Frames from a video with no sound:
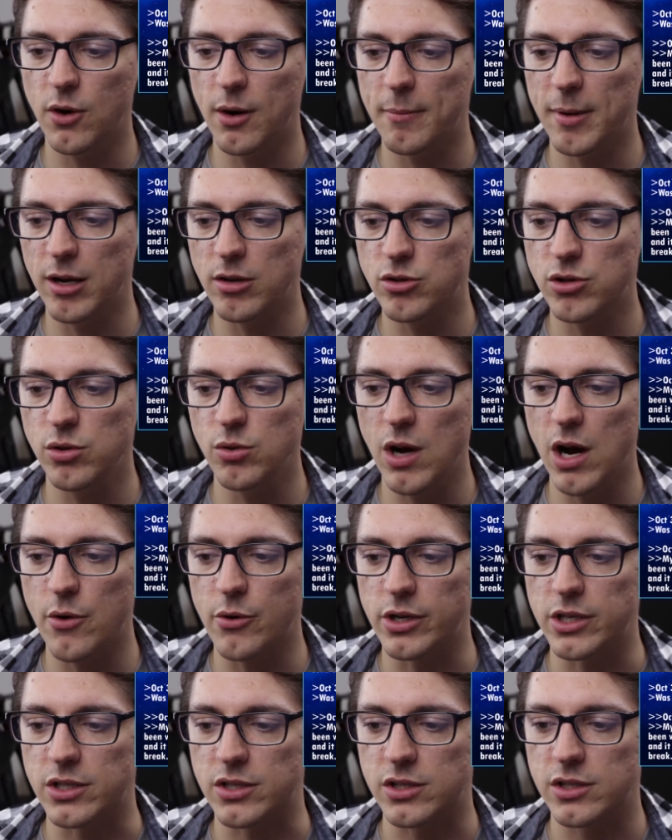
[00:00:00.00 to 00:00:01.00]
about 2
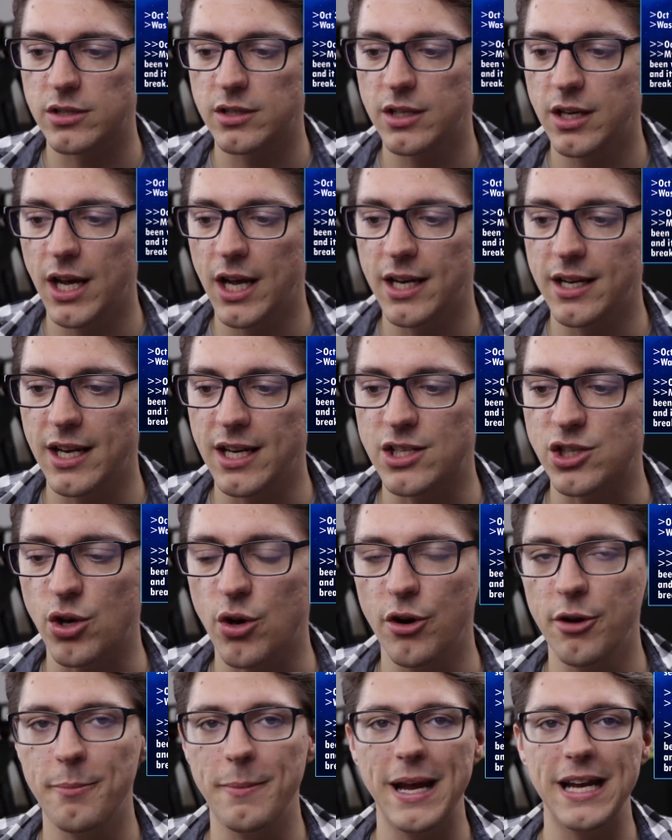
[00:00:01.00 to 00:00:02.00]
hours. And it's
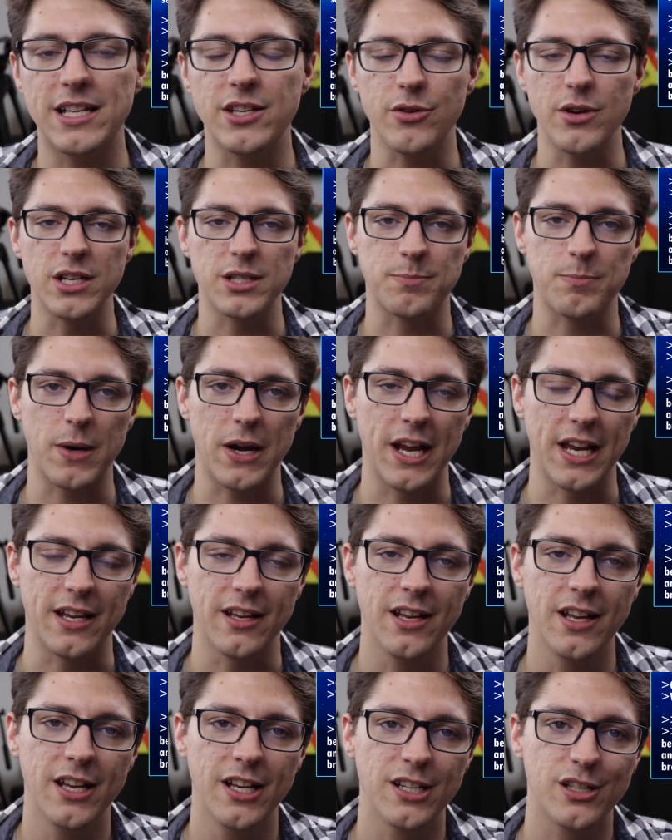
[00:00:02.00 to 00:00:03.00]
on a maintenance break.